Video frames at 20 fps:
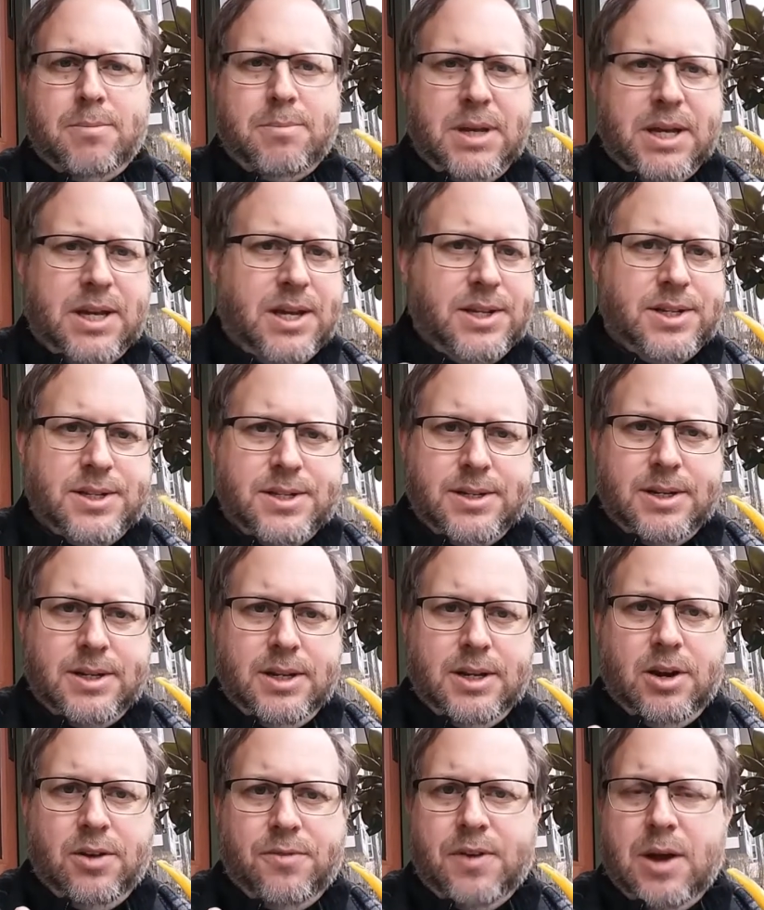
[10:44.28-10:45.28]
Because,
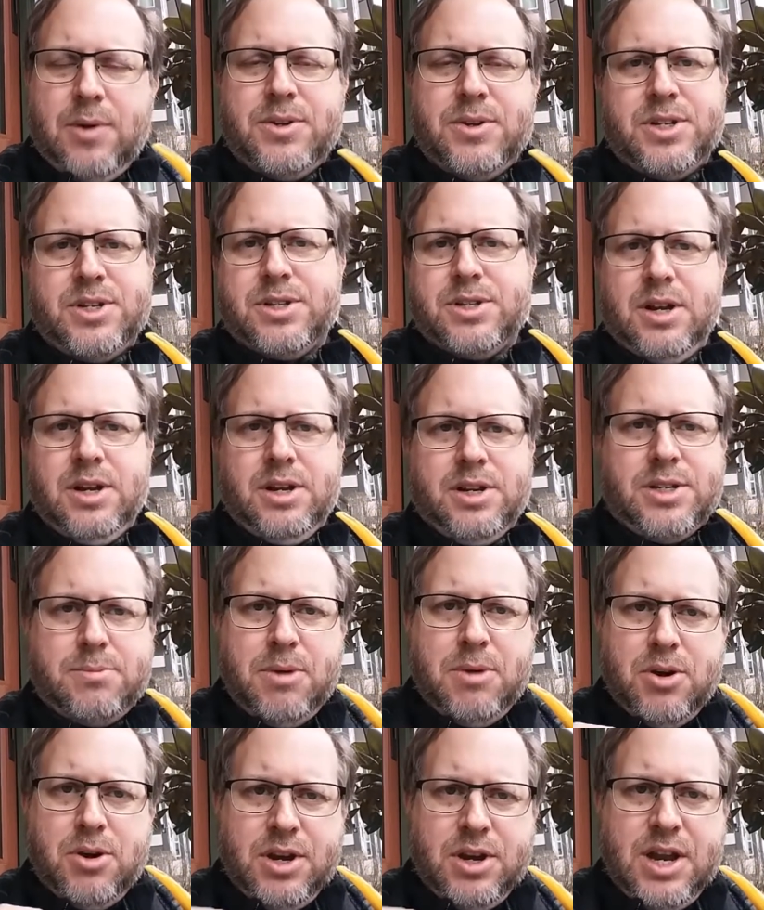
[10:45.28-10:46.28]
you know, if I was just going to
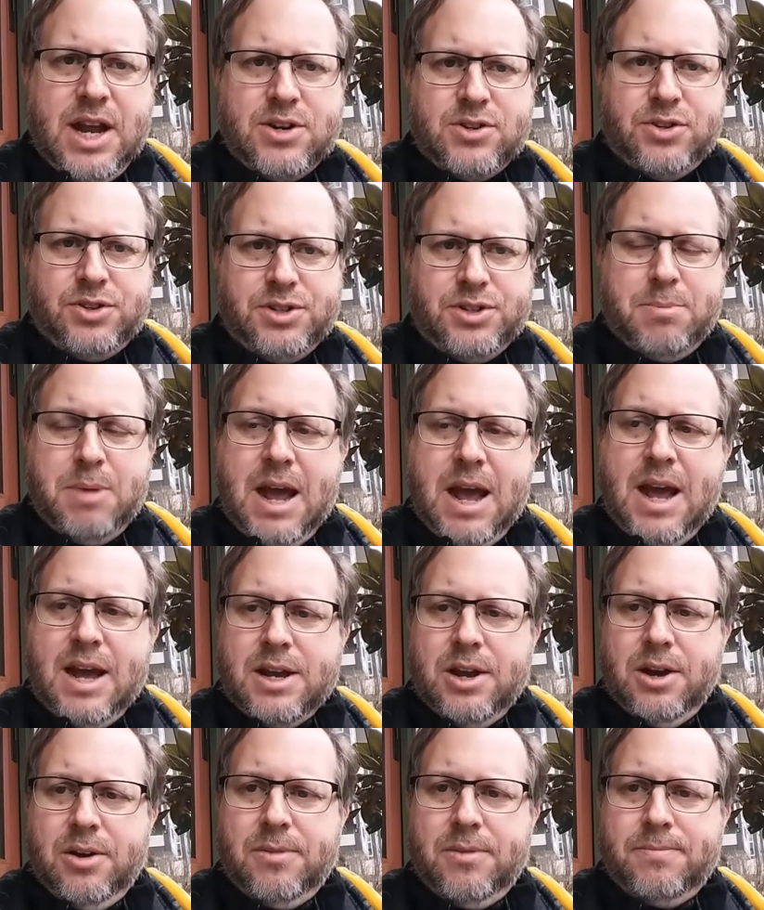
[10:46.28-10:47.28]
smoke a natural
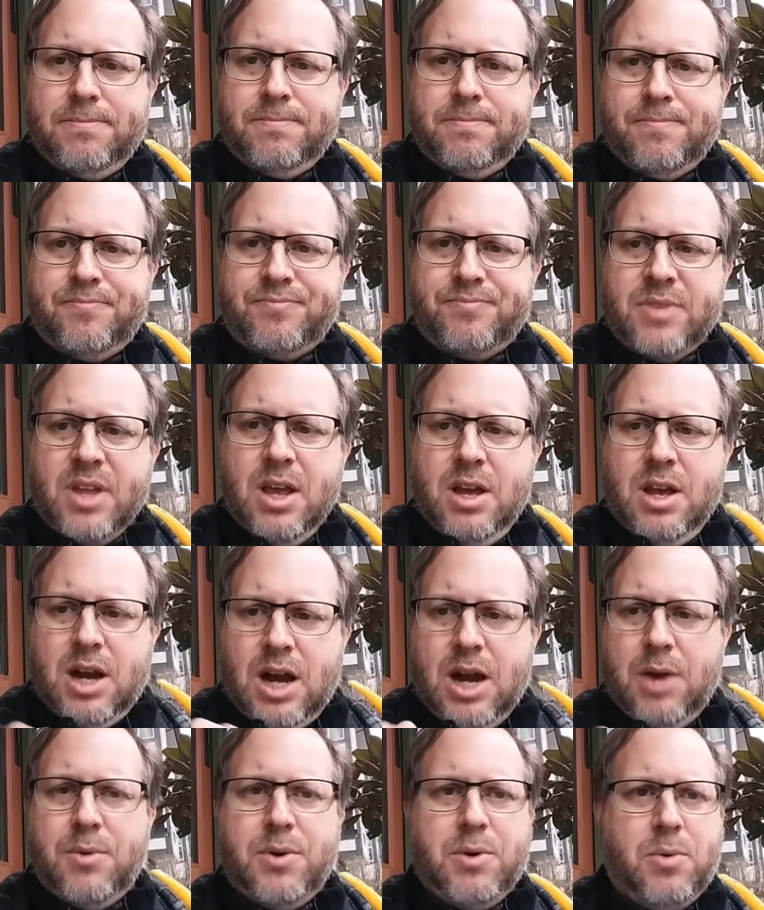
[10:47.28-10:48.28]
tobacco,
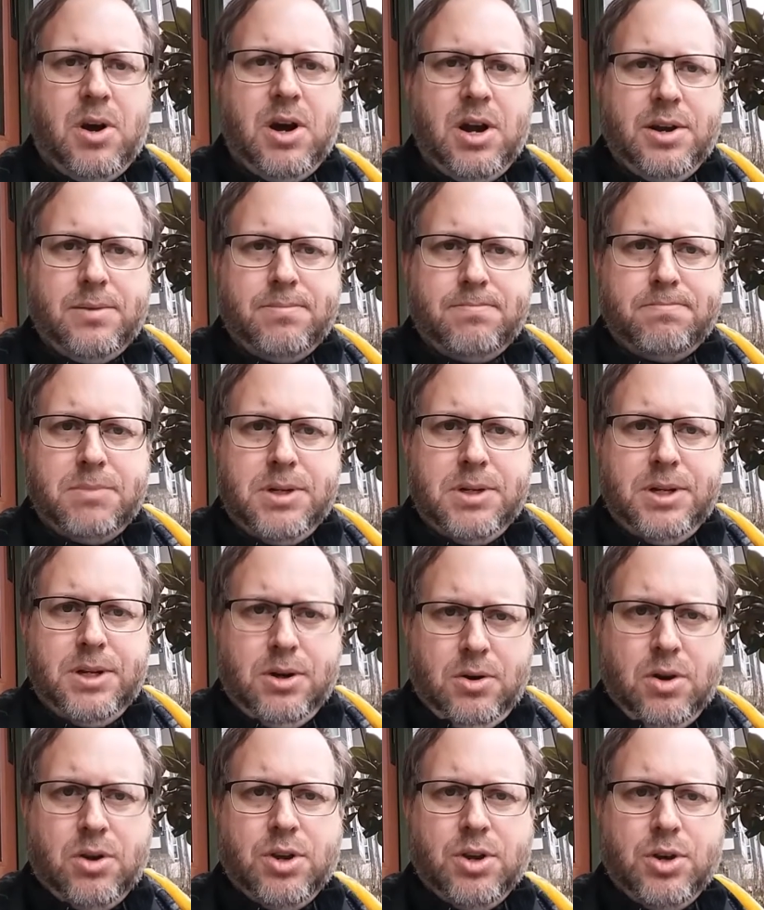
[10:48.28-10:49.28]
I would want, you
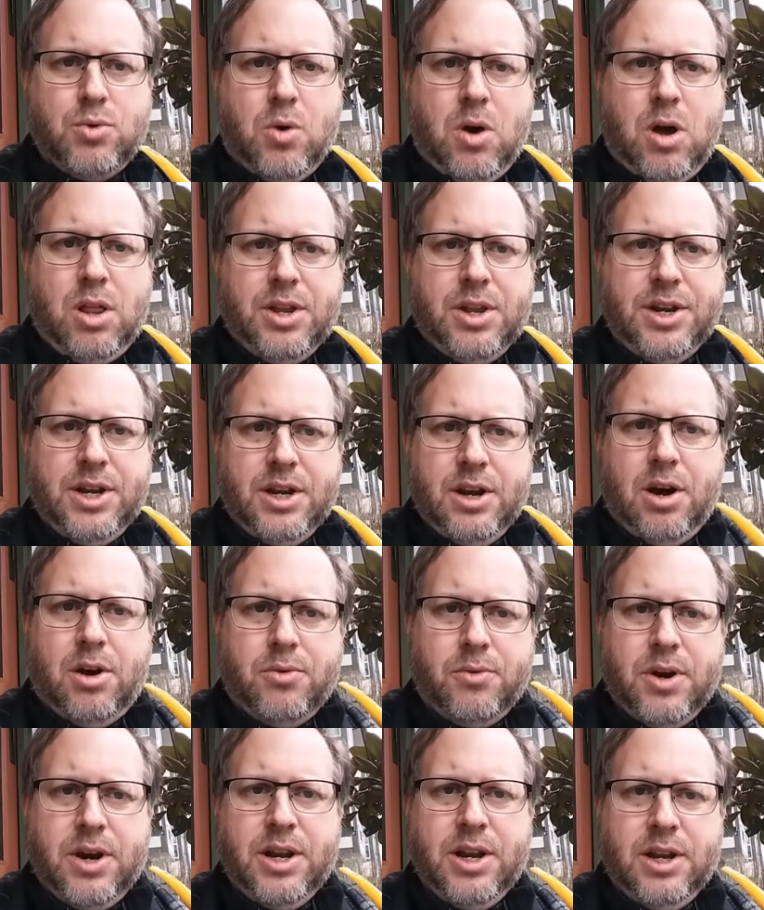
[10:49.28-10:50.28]
know, a good quality
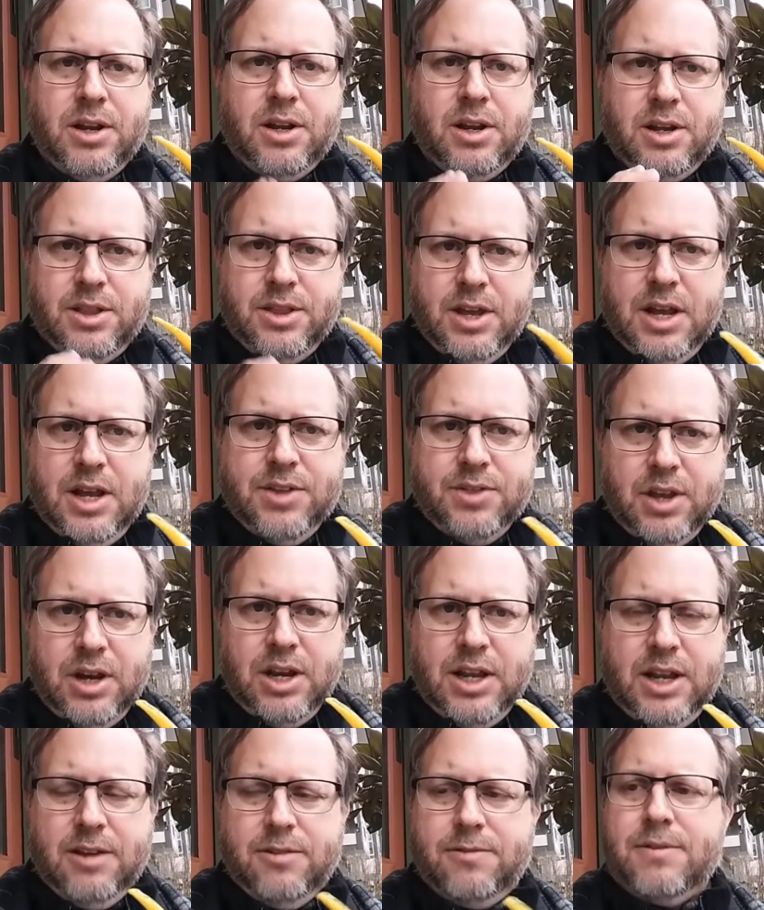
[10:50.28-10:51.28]
already in the
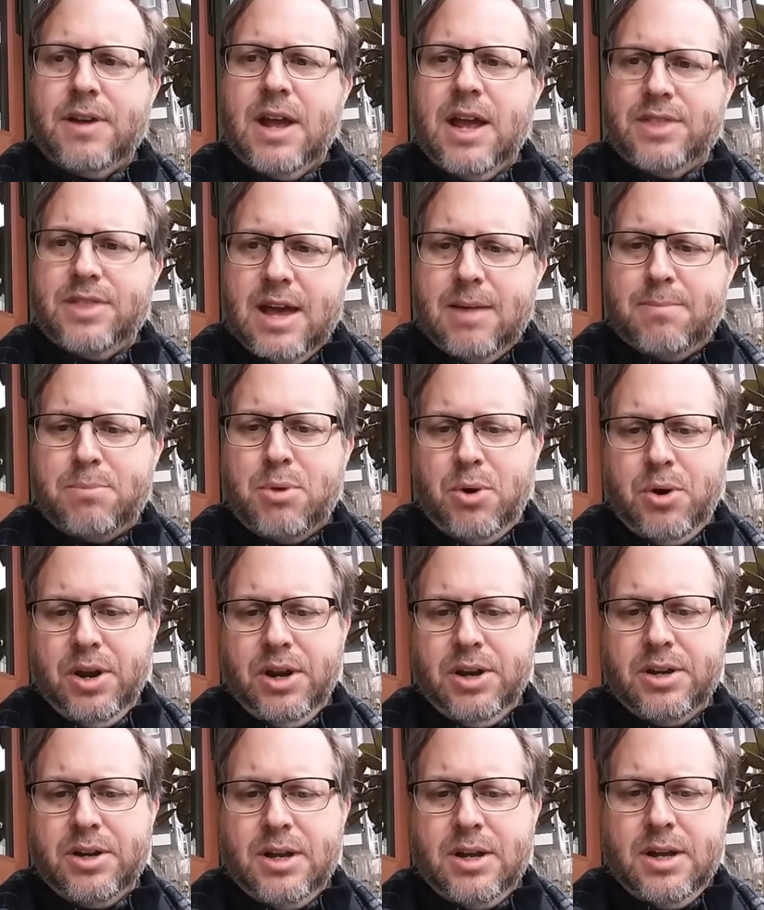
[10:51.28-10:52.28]
leaf at that
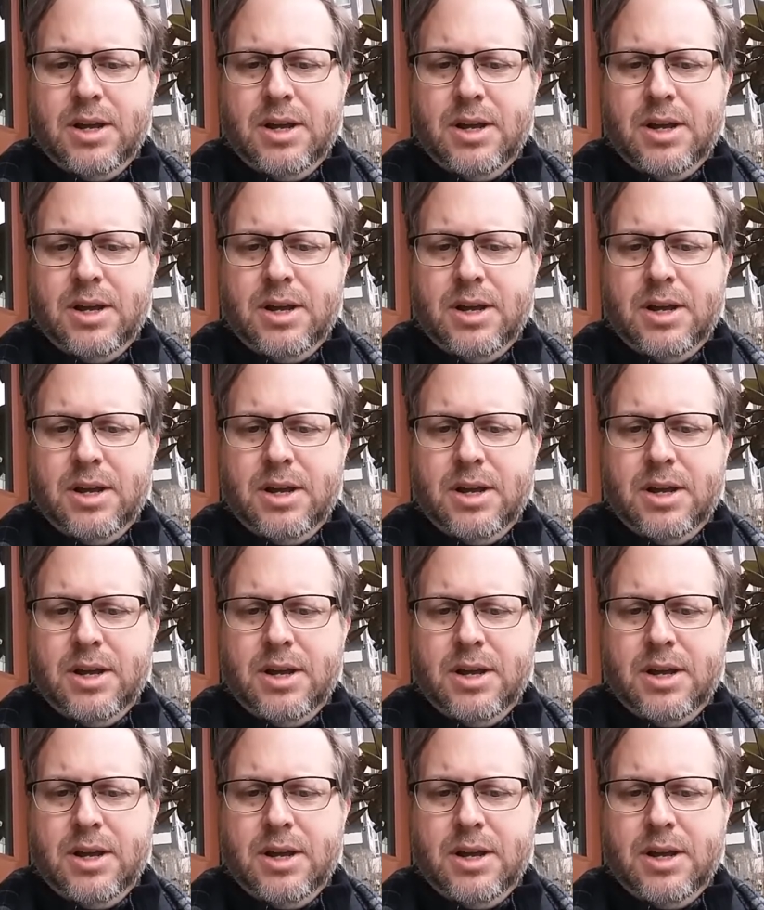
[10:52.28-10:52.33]
point.